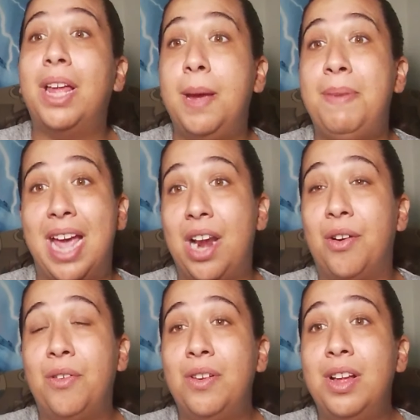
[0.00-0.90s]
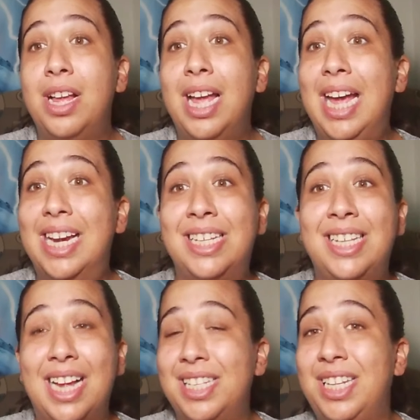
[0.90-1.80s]
playing piano. In his
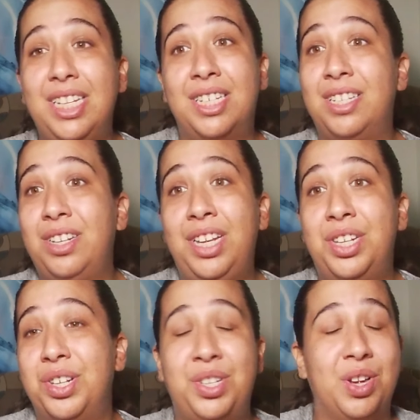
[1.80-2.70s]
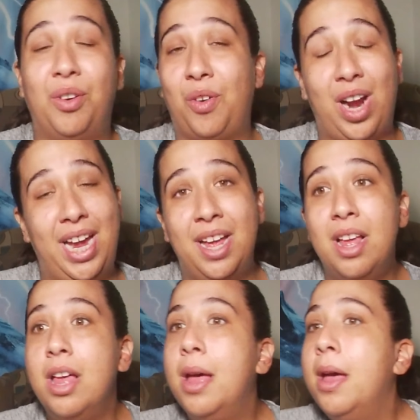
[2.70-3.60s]
sets, he's just so great.
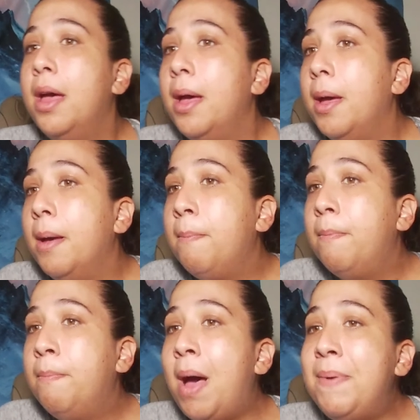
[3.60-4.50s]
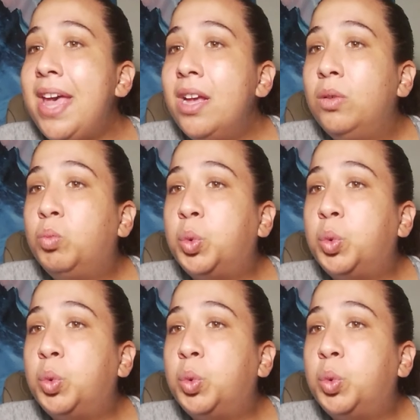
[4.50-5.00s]
Puppy.